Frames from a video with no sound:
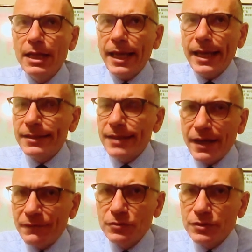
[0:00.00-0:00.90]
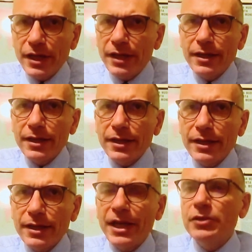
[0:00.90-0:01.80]
And I have to say that in
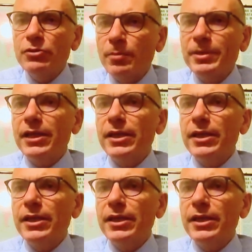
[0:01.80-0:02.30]
many European